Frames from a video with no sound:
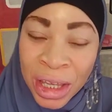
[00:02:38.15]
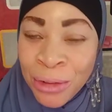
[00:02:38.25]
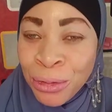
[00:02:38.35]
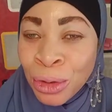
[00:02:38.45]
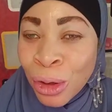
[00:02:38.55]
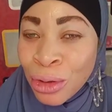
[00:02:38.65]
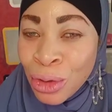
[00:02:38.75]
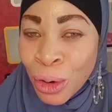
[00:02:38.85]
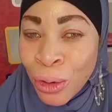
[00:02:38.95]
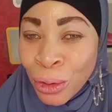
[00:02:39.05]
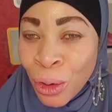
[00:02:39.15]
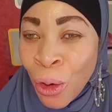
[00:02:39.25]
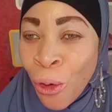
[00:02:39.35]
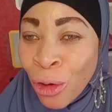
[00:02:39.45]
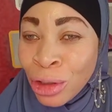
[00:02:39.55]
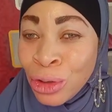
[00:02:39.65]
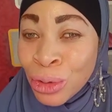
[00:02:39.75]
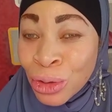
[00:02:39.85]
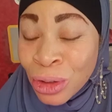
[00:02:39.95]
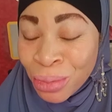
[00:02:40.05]
if not done or
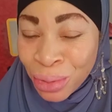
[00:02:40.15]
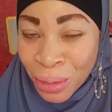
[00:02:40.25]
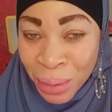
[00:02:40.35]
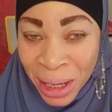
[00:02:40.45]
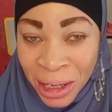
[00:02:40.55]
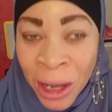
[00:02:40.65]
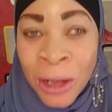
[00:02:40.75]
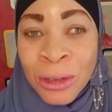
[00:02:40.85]
used properly.